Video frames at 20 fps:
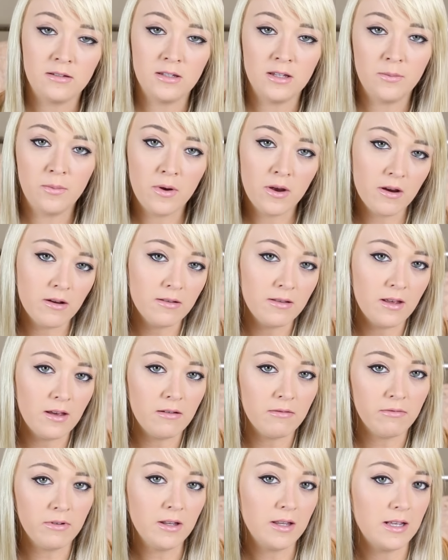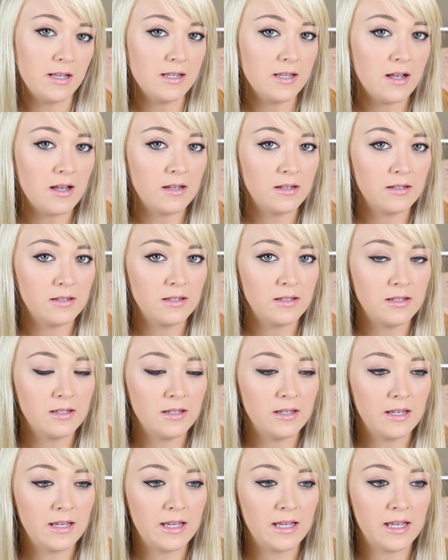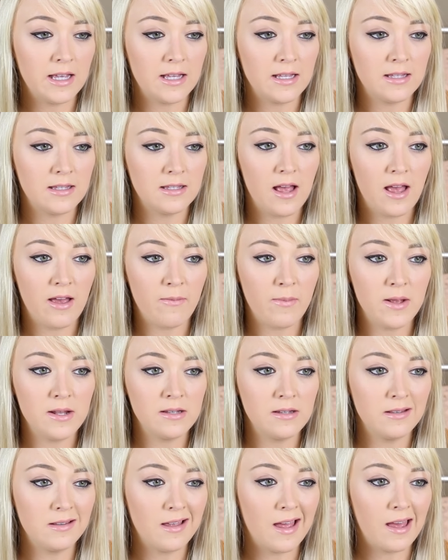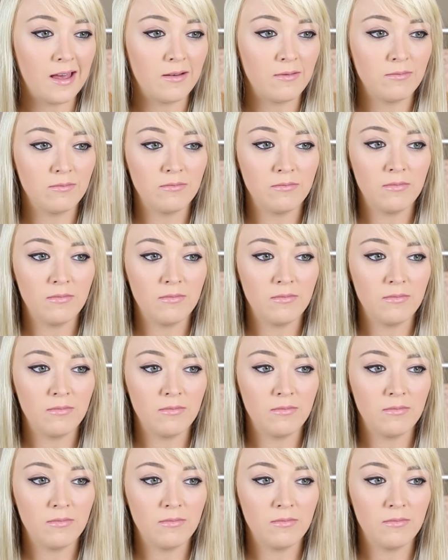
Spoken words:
So the part that really sucks is I've been to like,